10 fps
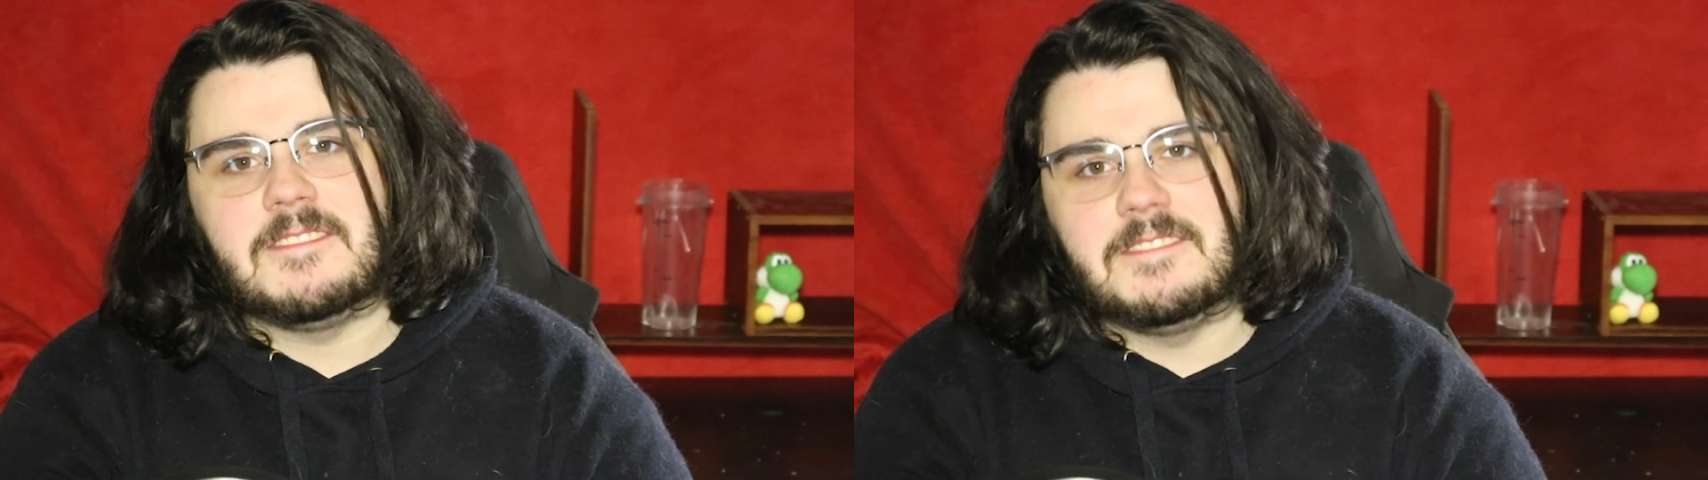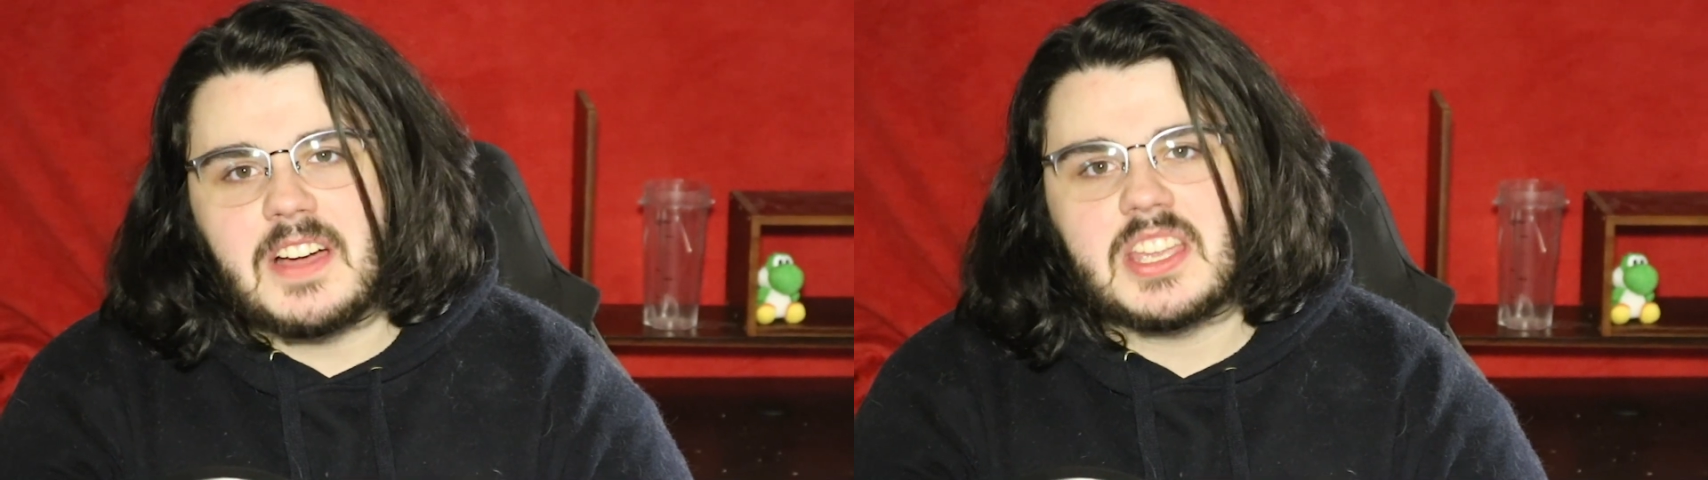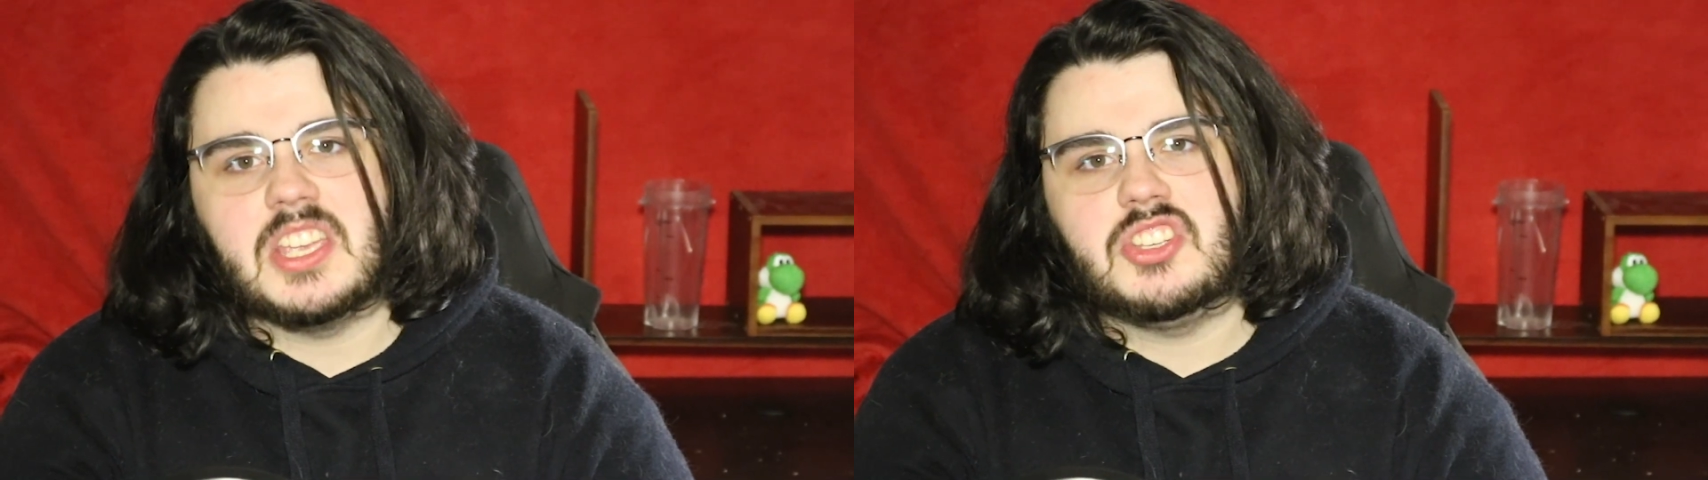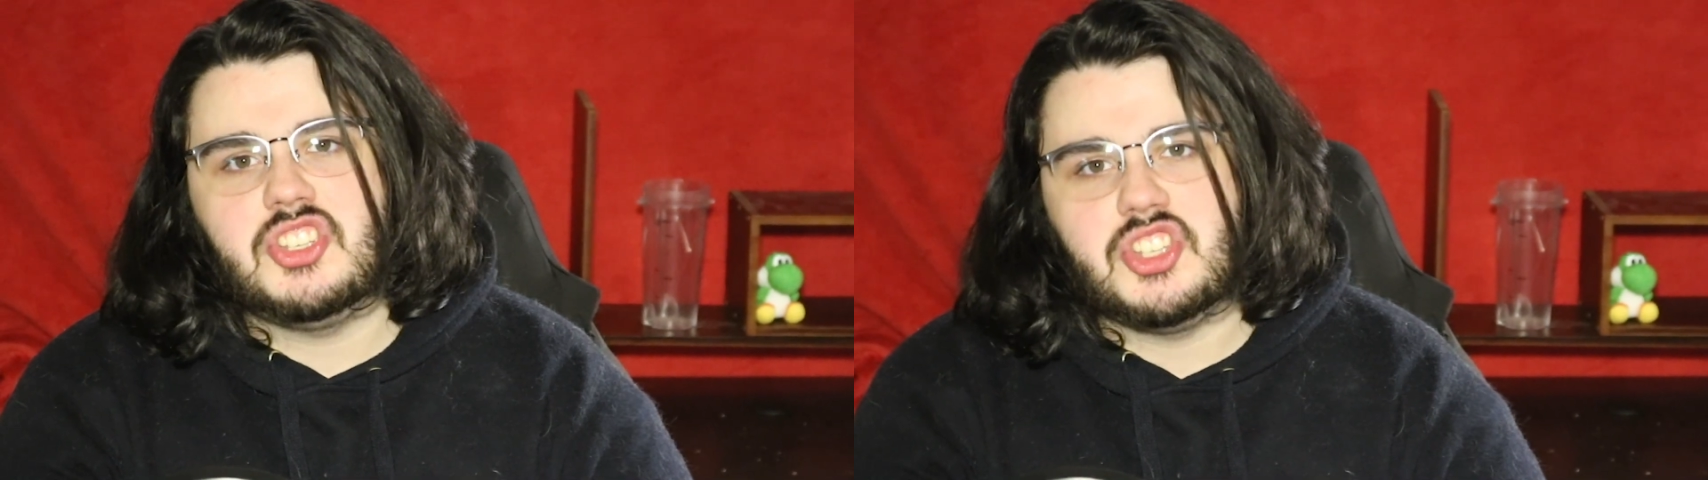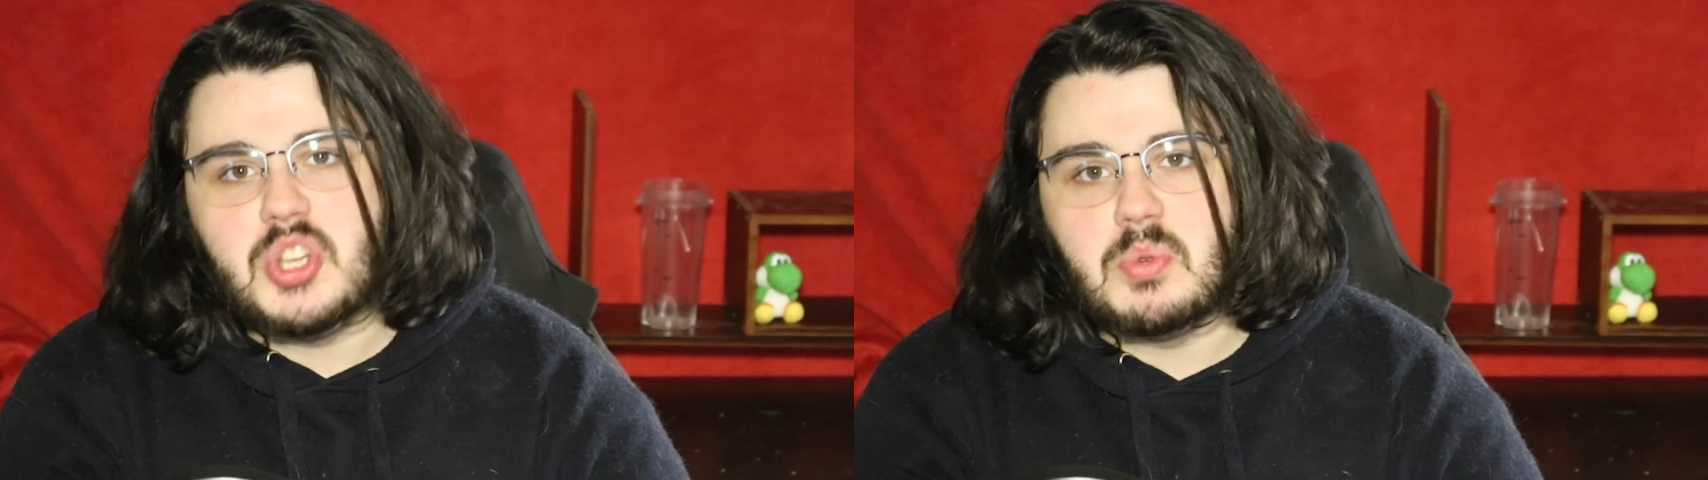fucking
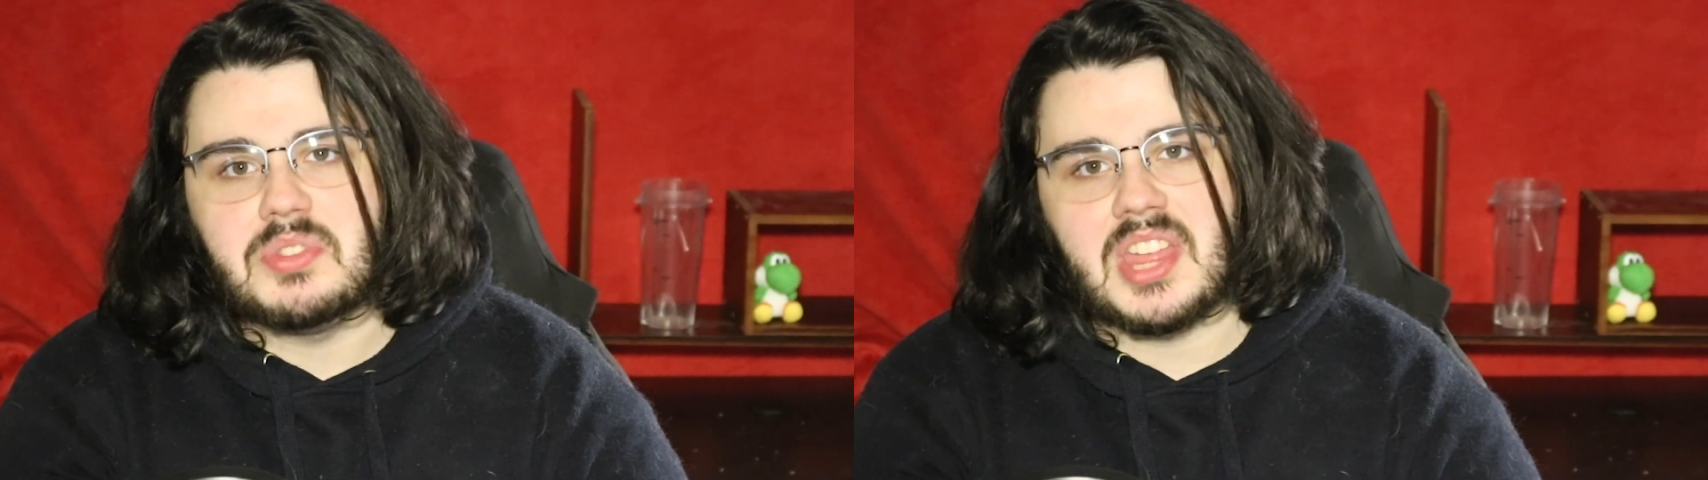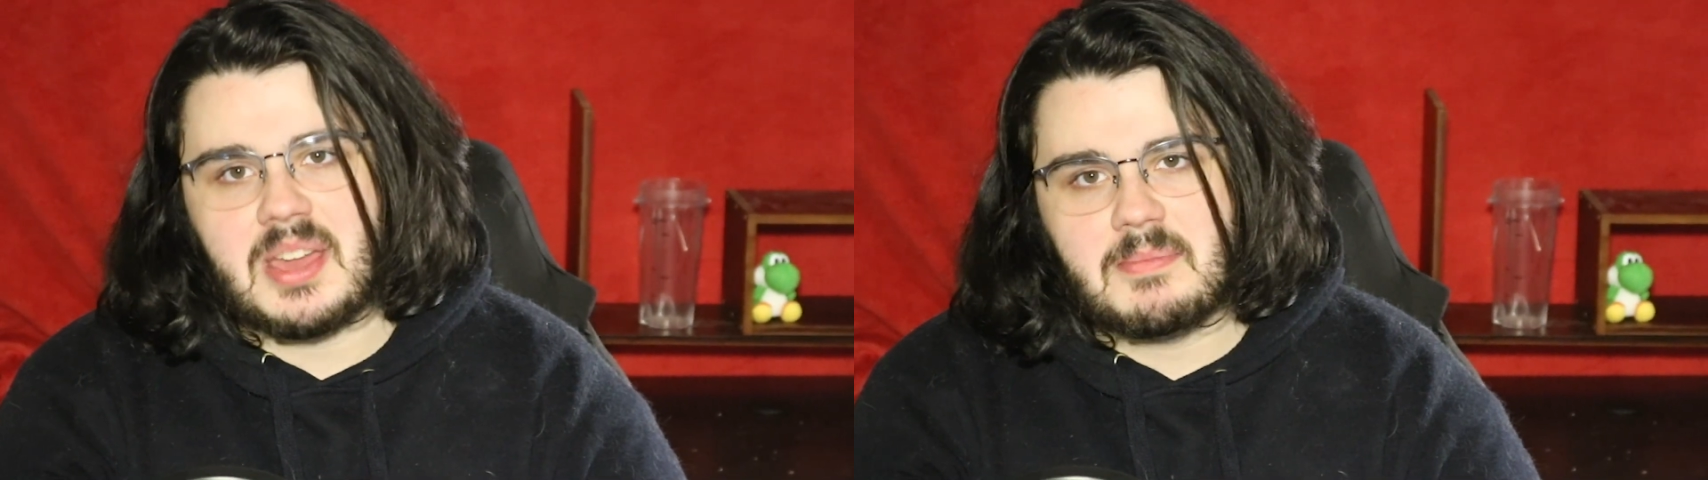shoot them.